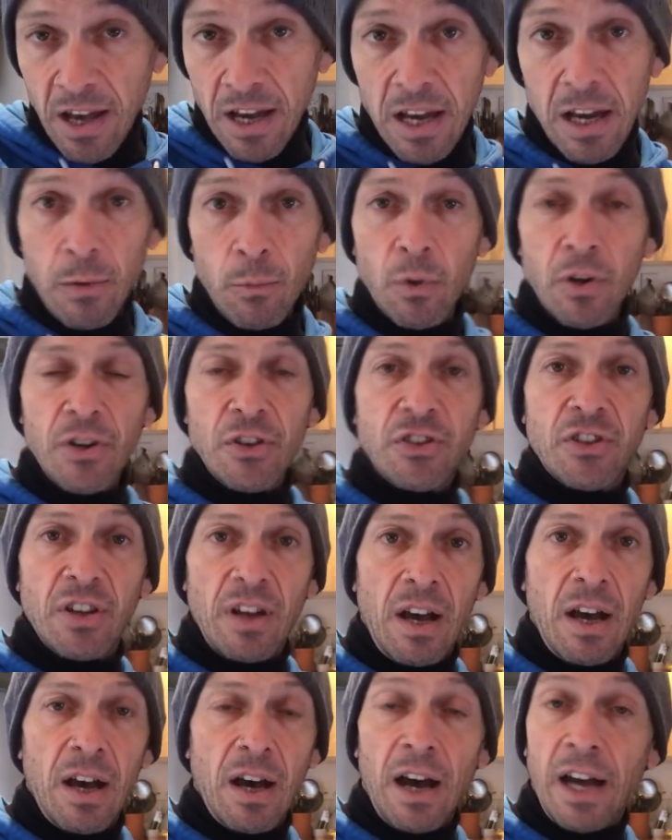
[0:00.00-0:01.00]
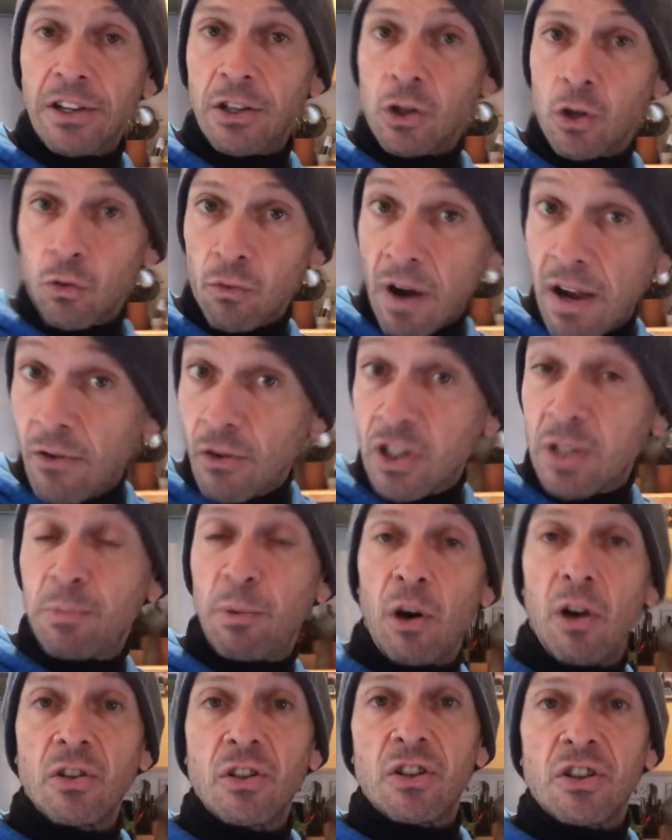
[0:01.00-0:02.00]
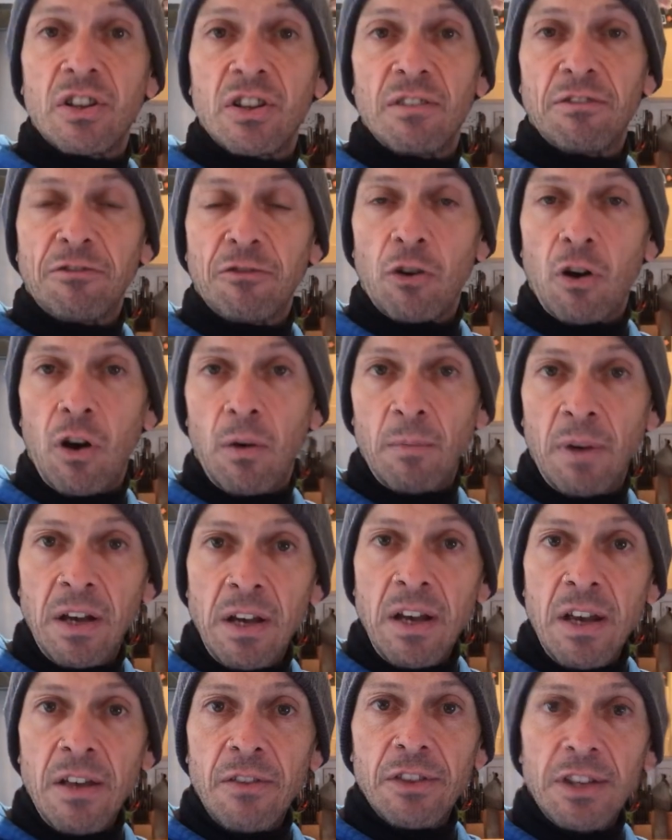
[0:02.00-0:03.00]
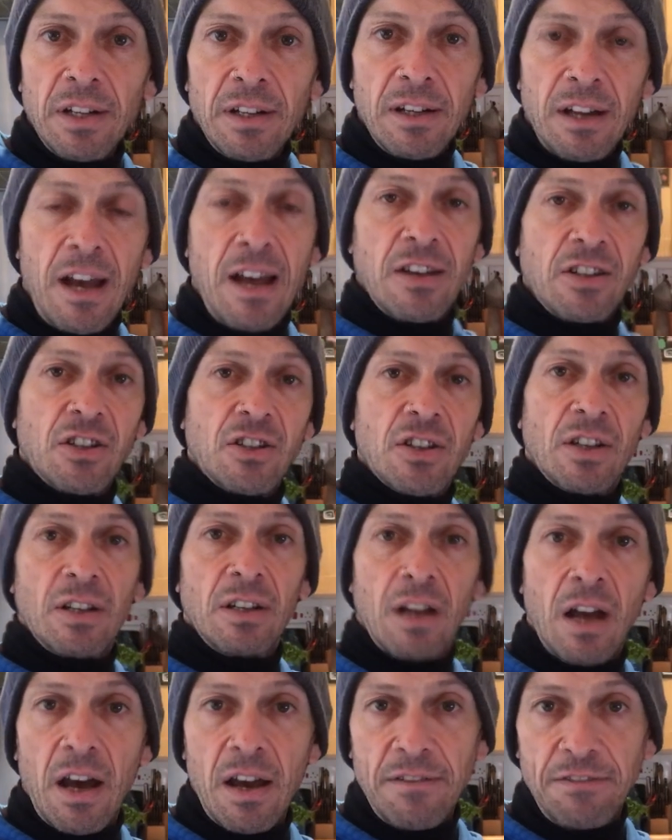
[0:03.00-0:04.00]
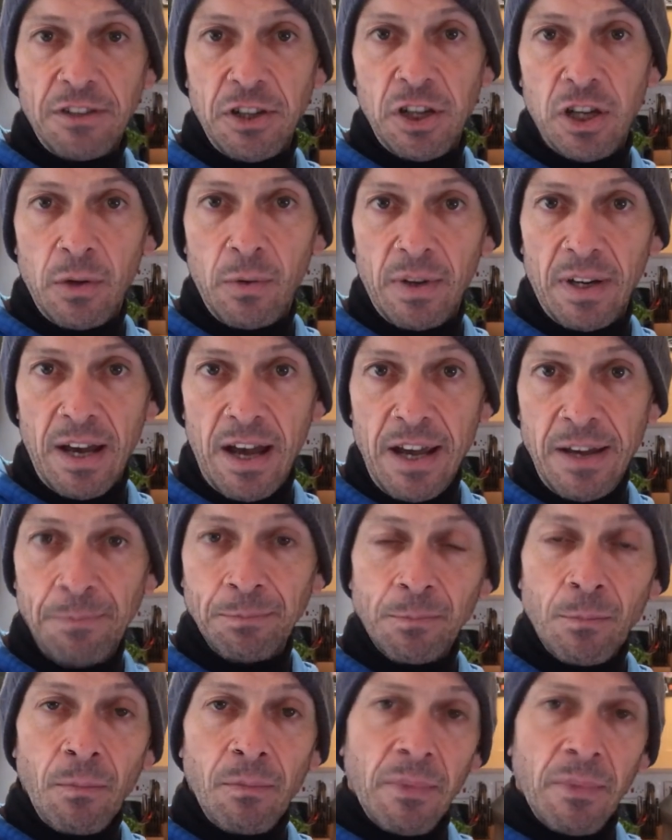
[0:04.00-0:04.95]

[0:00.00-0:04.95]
It was, uh, I had a great response from the last live Q&A.